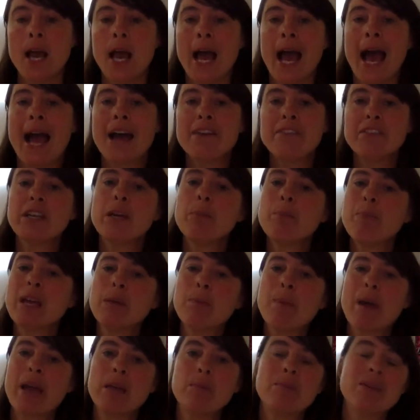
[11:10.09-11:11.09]
Having a
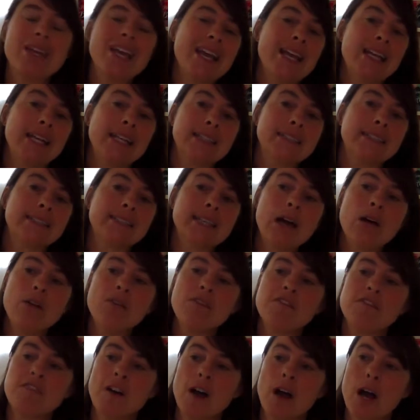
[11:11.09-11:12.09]
big baby in
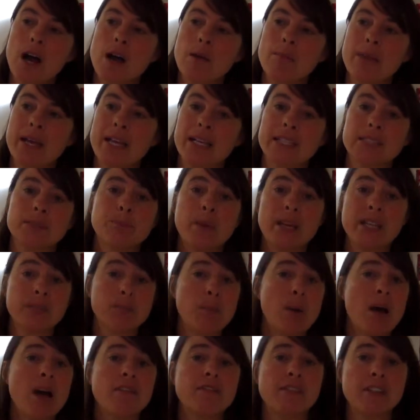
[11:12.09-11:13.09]
itself is
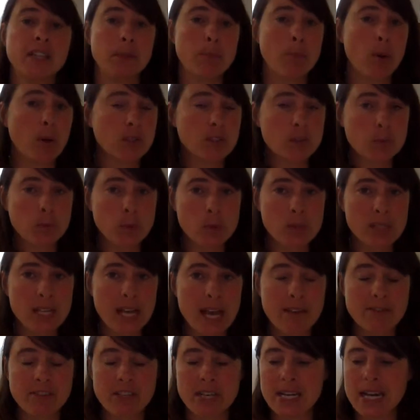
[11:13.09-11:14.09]
perfectly possible to
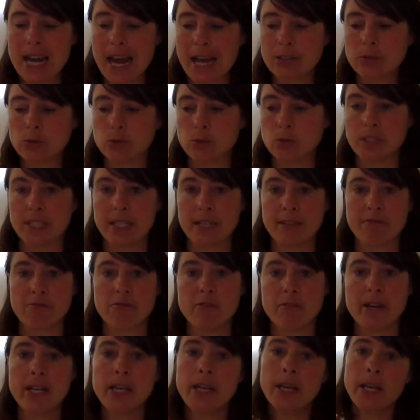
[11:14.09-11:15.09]
have a natural
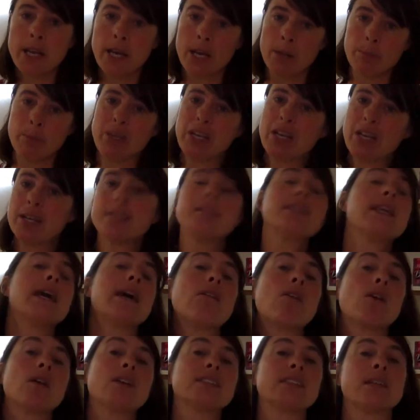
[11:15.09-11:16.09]
delivery, because
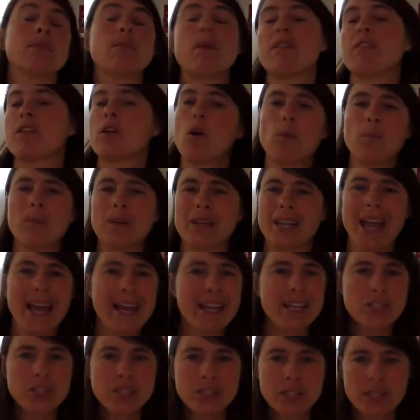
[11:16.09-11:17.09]
there are some other
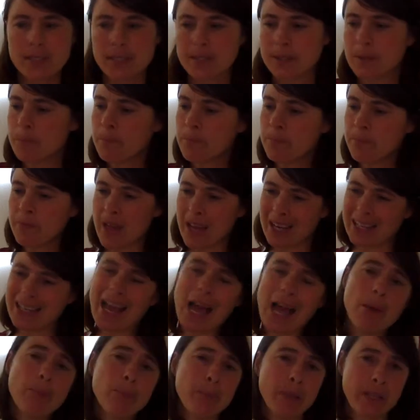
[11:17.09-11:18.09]
complications that
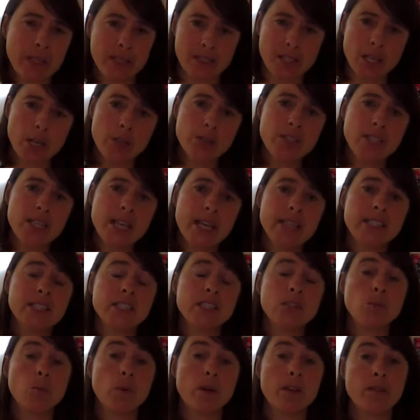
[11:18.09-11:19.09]
can be
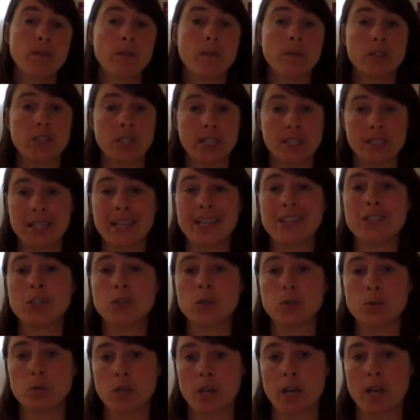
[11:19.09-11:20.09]
associated with
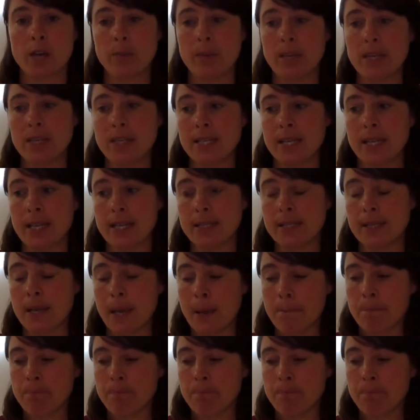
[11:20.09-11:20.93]
gestational diabetes.